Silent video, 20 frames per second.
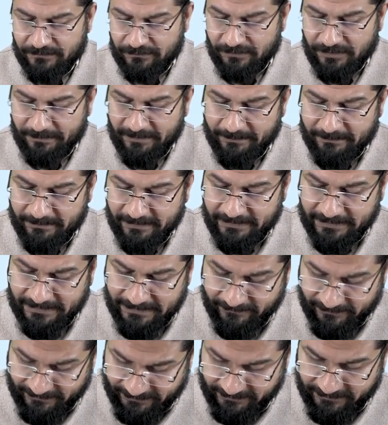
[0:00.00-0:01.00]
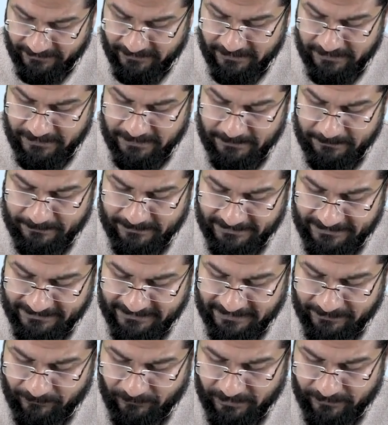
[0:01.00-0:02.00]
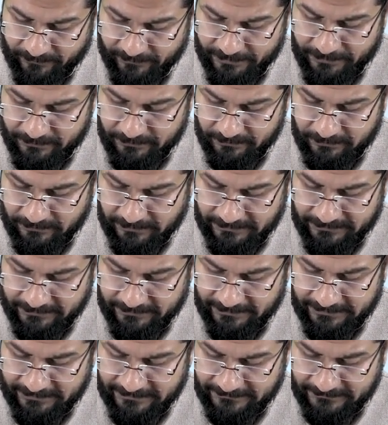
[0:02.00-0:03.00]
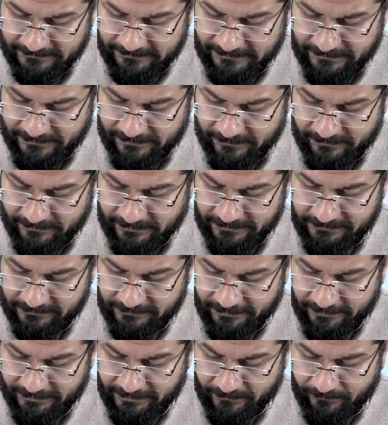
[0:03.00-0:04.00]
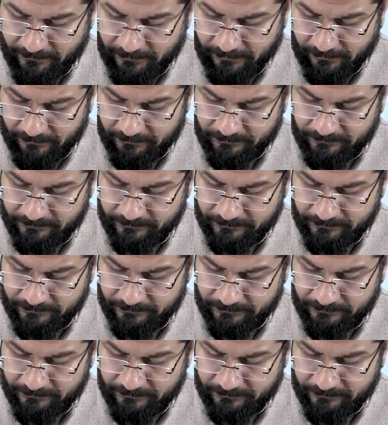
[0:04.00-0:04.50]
So remember, even many time what we do, a TSH, T3, T4.